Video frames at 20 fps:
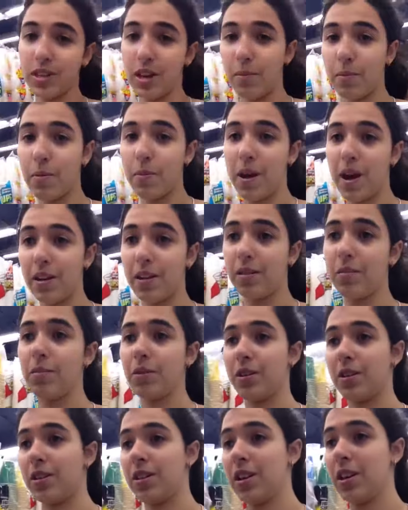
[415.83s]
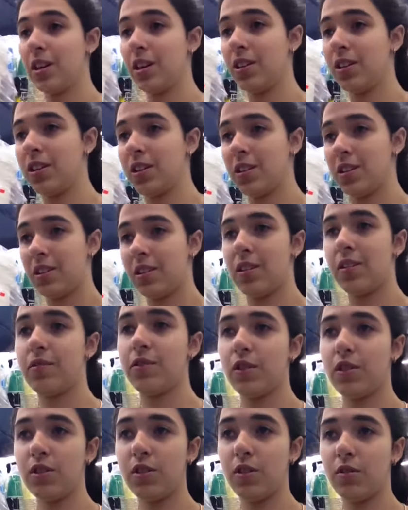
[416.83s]
time about it. But
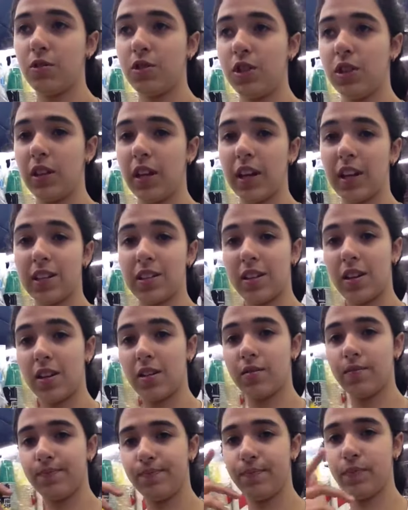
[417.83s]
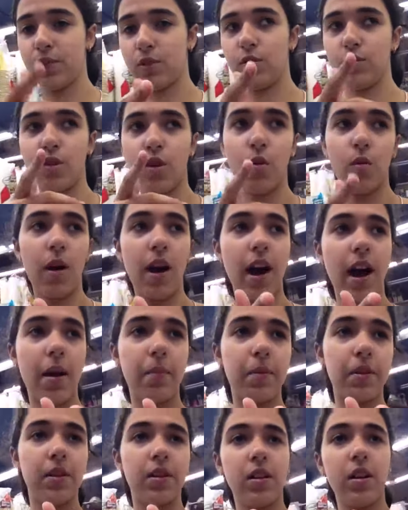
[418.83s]
if you're an OG, like I said, you know what
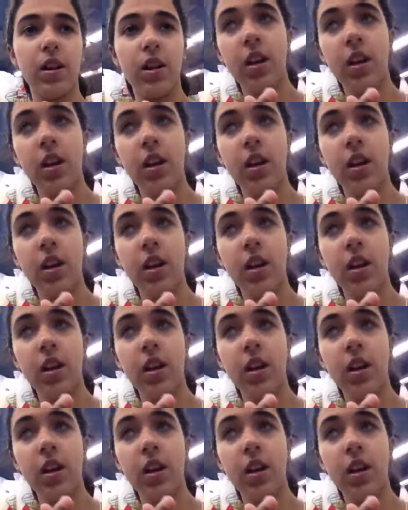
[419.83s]
happened.